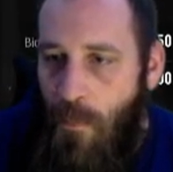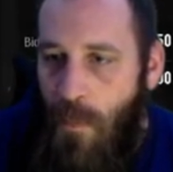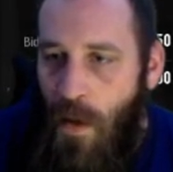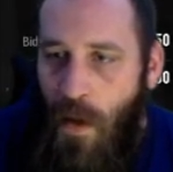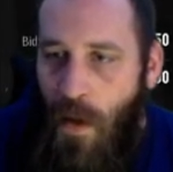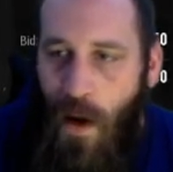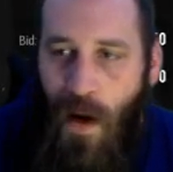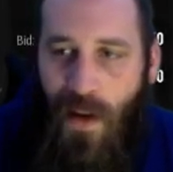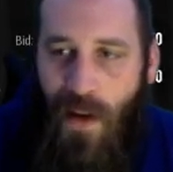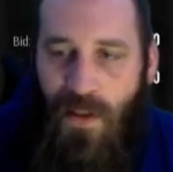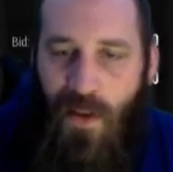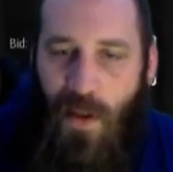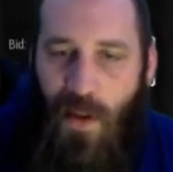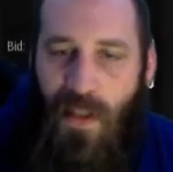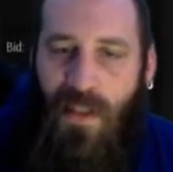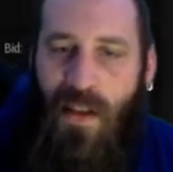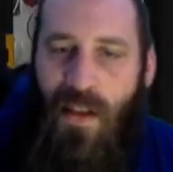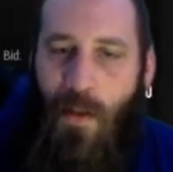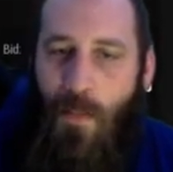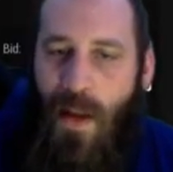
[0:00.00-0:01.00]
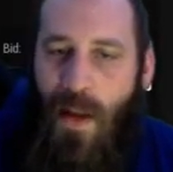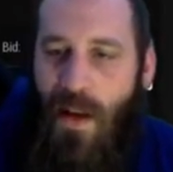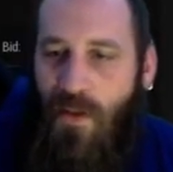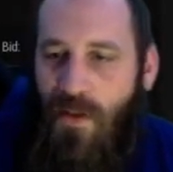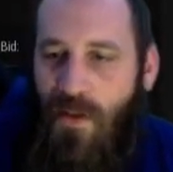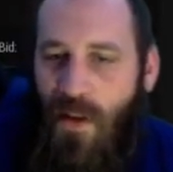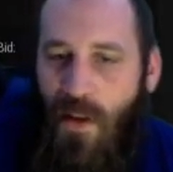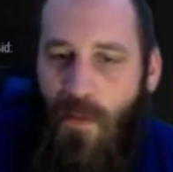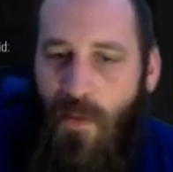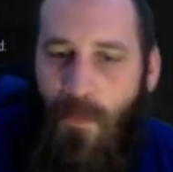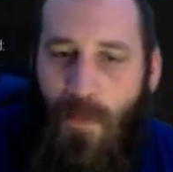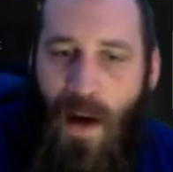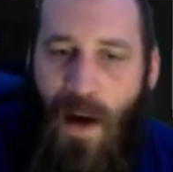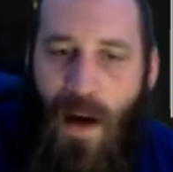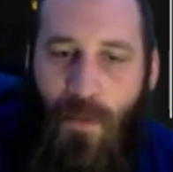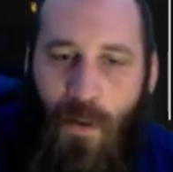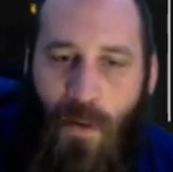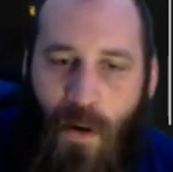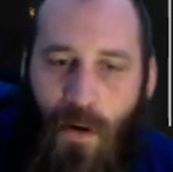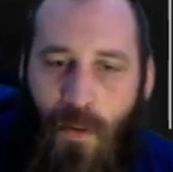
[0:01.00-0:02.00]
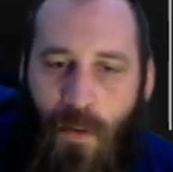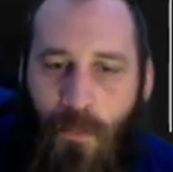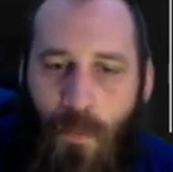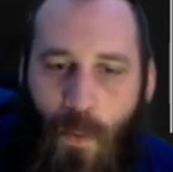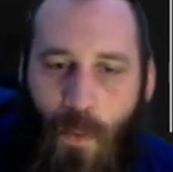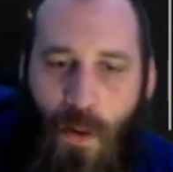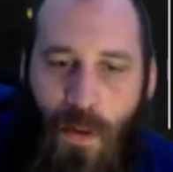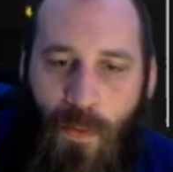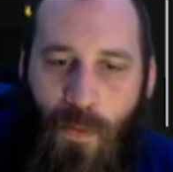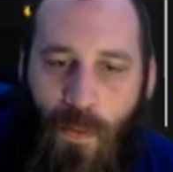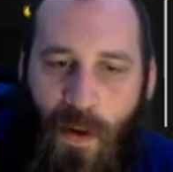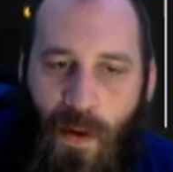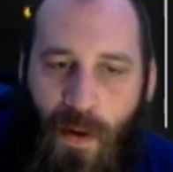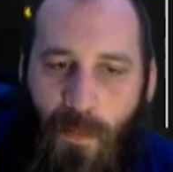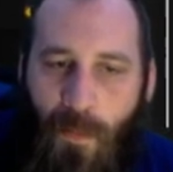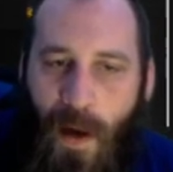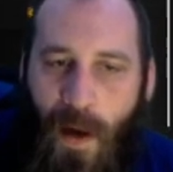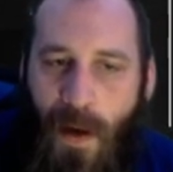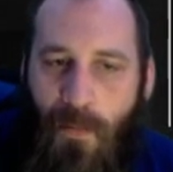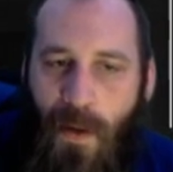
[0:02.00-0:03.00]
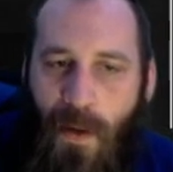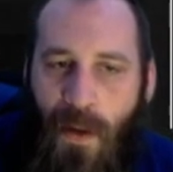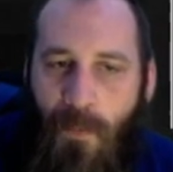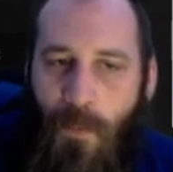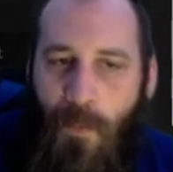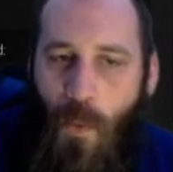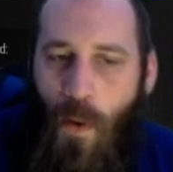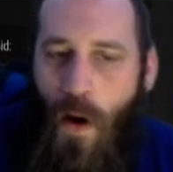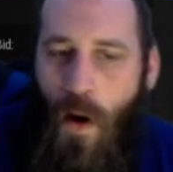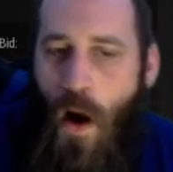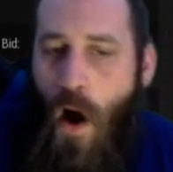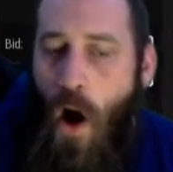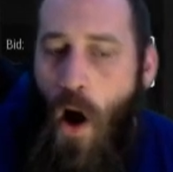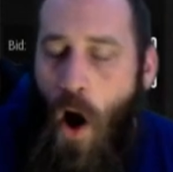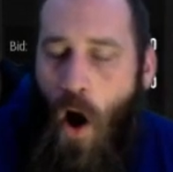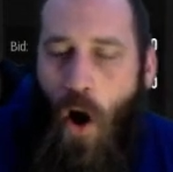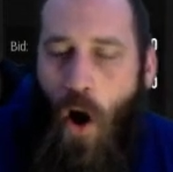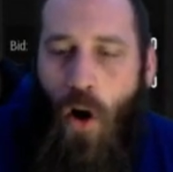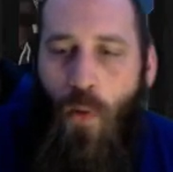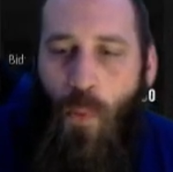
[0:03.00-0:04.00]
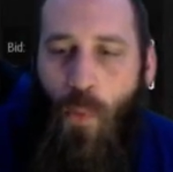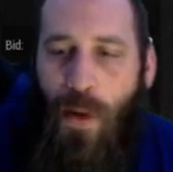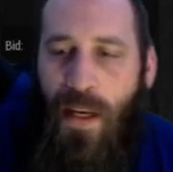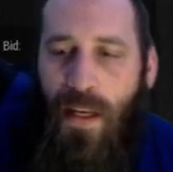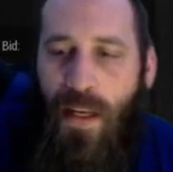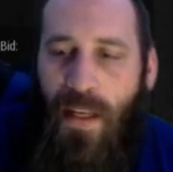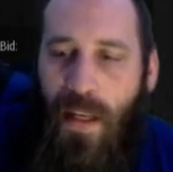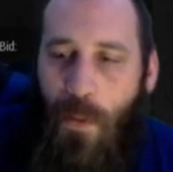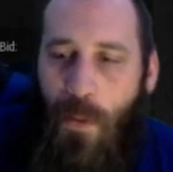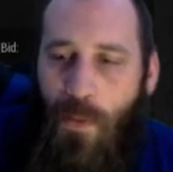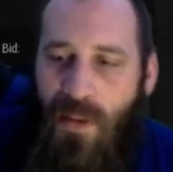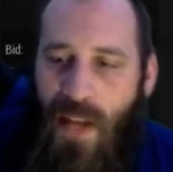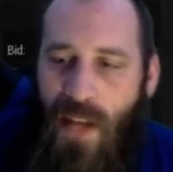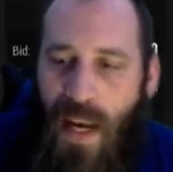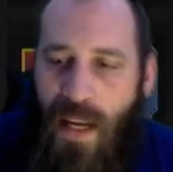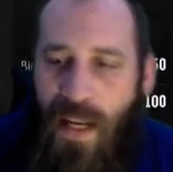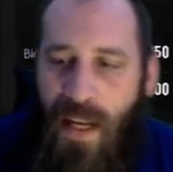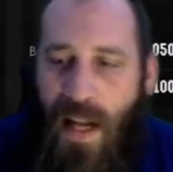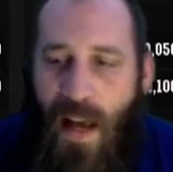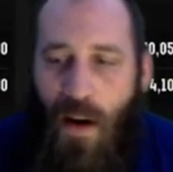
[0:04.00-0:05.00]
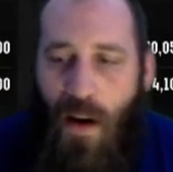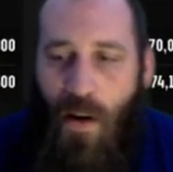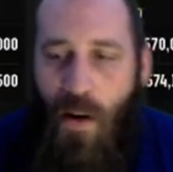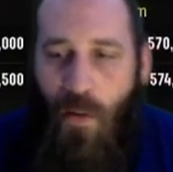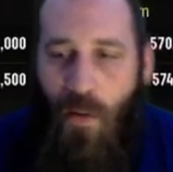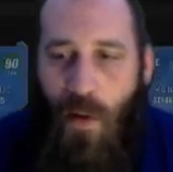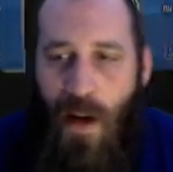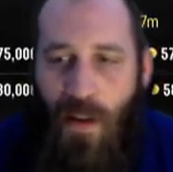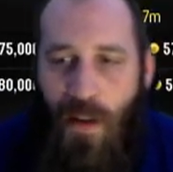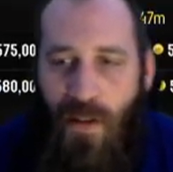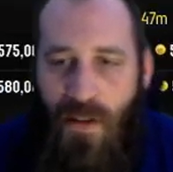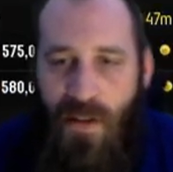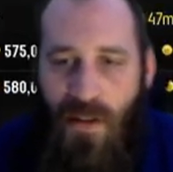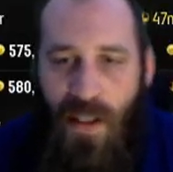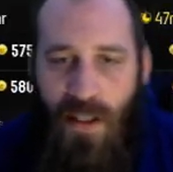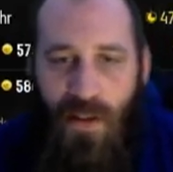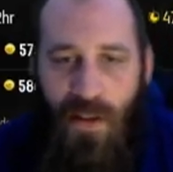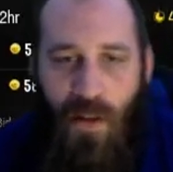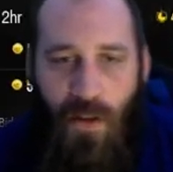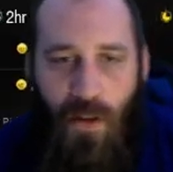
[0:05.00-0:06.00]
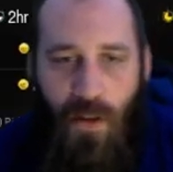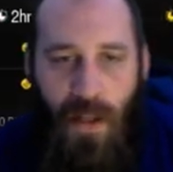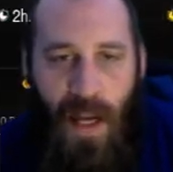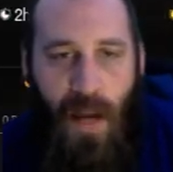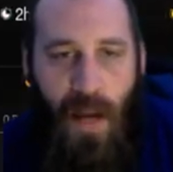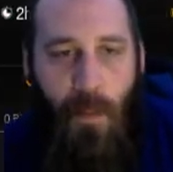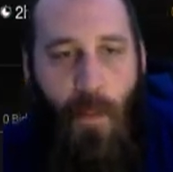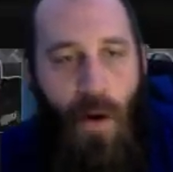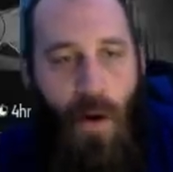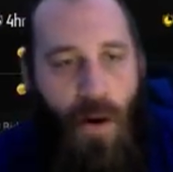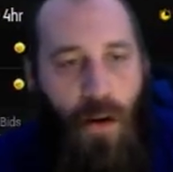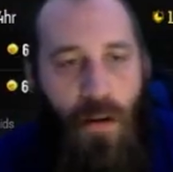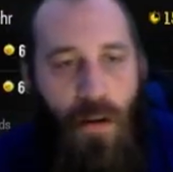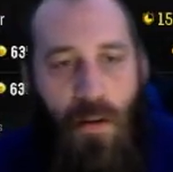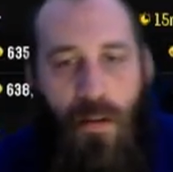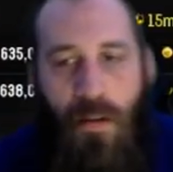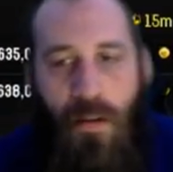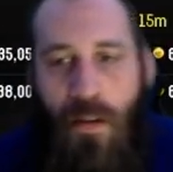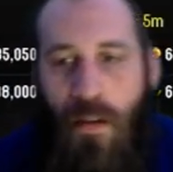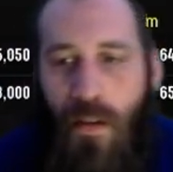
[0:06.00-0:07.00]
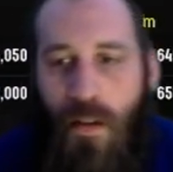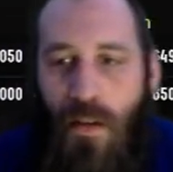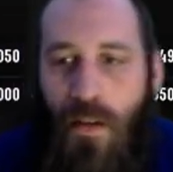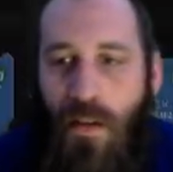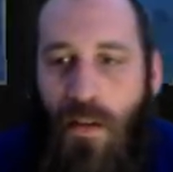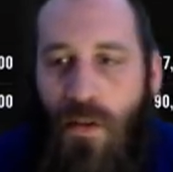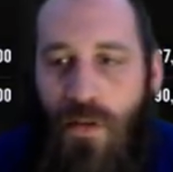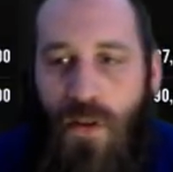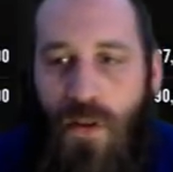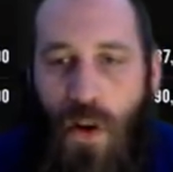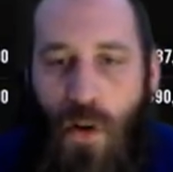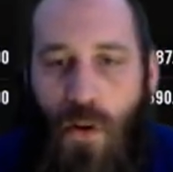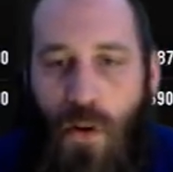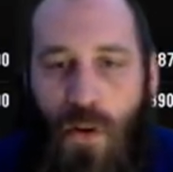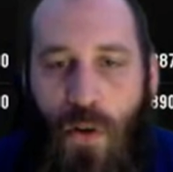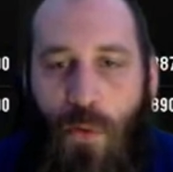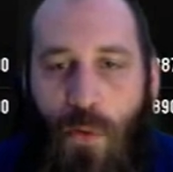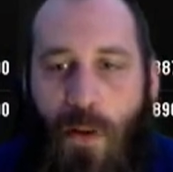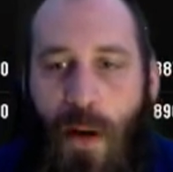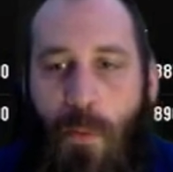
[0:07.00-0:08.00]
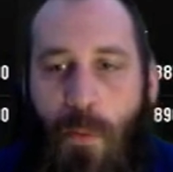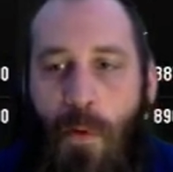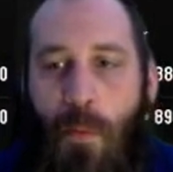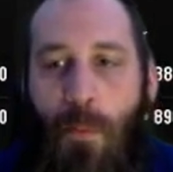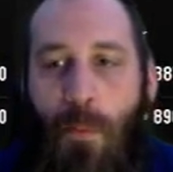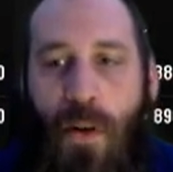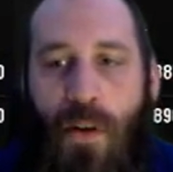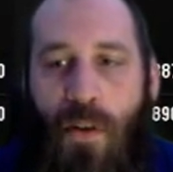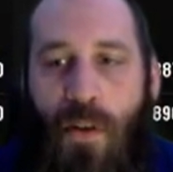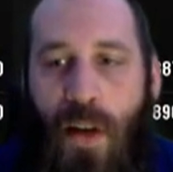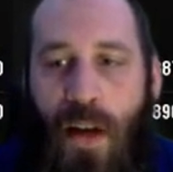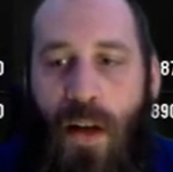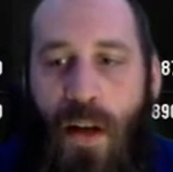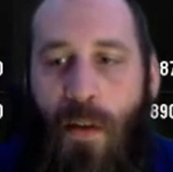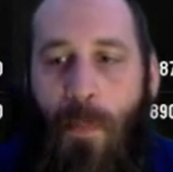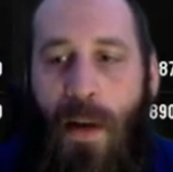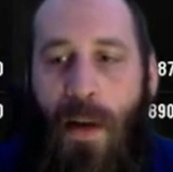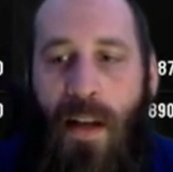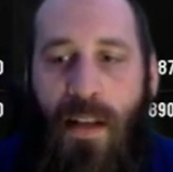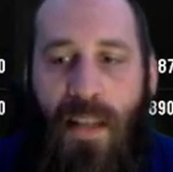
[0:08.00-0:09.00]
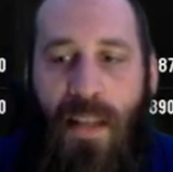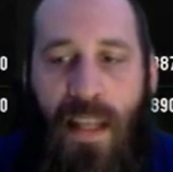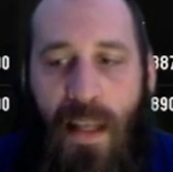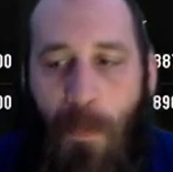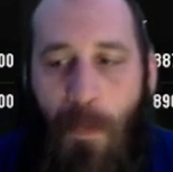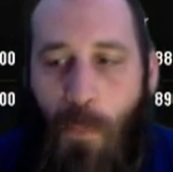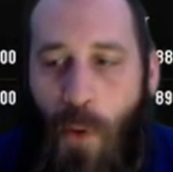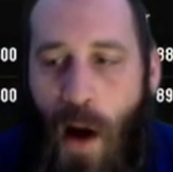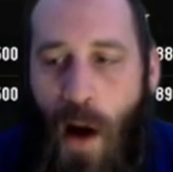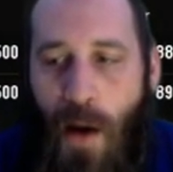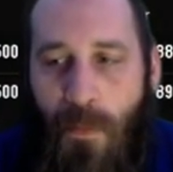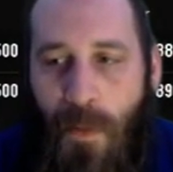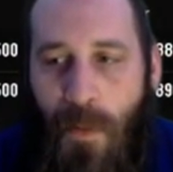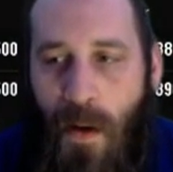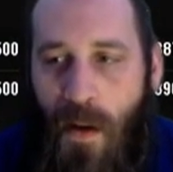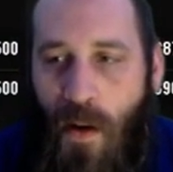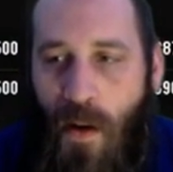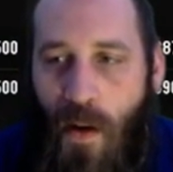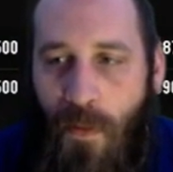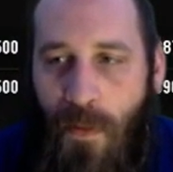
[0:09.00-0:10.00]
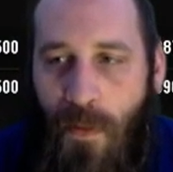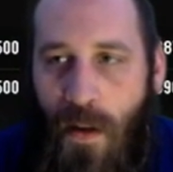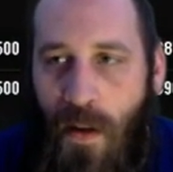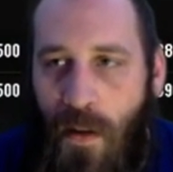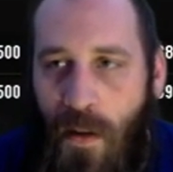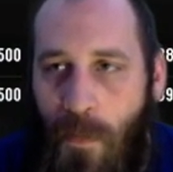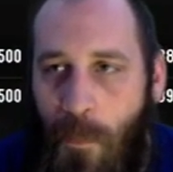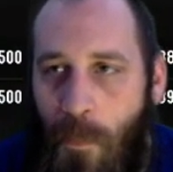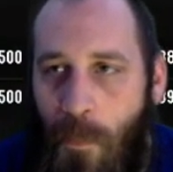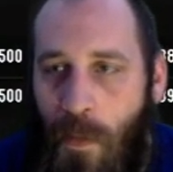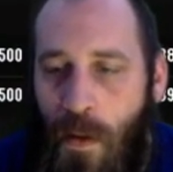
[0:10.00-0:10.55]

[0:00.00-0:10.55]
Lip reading: All right, so he's come down some. 543, 554. All week he was hanging out around the 600K mark. So you were able to build him and keep profiting off of him.